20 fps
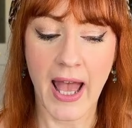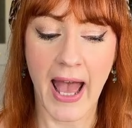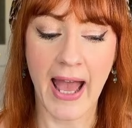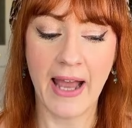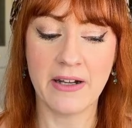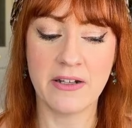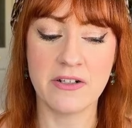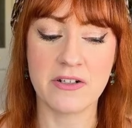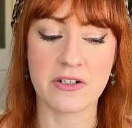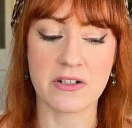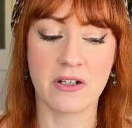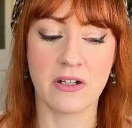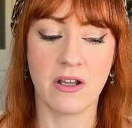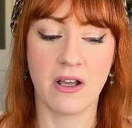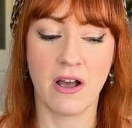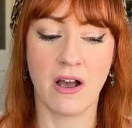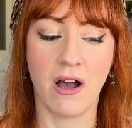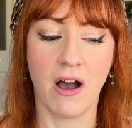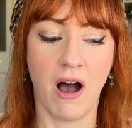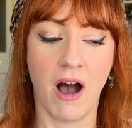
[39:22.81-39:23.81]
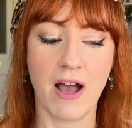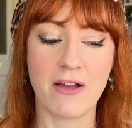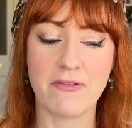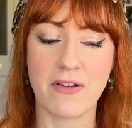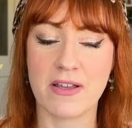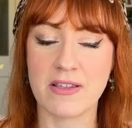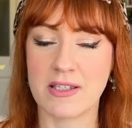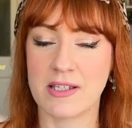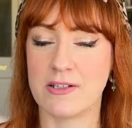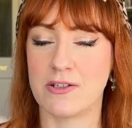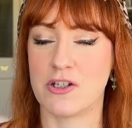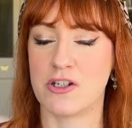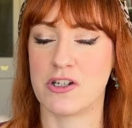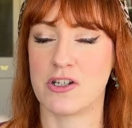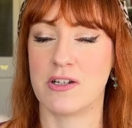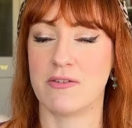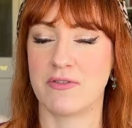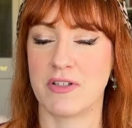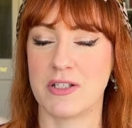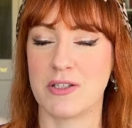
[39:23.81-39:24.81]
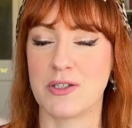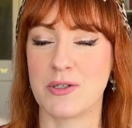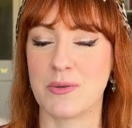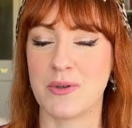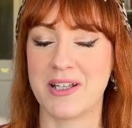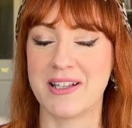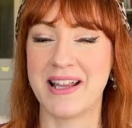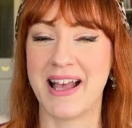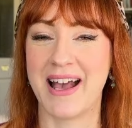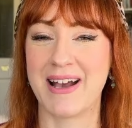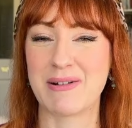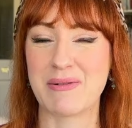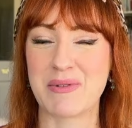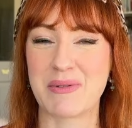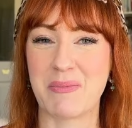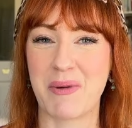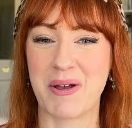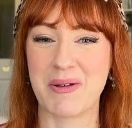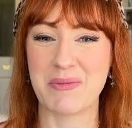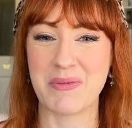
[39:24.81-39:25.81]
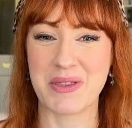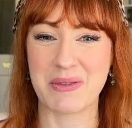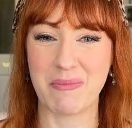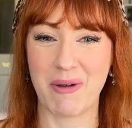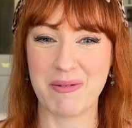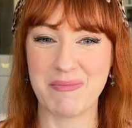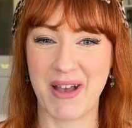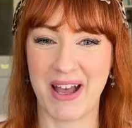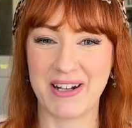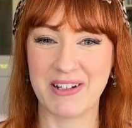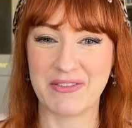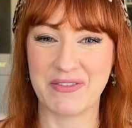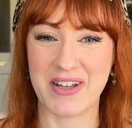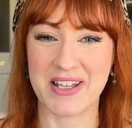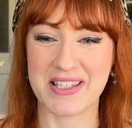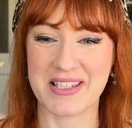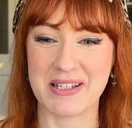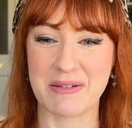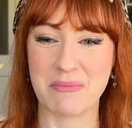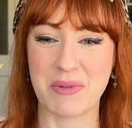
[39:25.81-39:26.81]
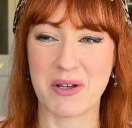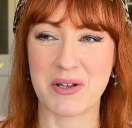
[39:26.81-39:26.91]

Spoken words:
And I found such a shift in doing that with my manifesting,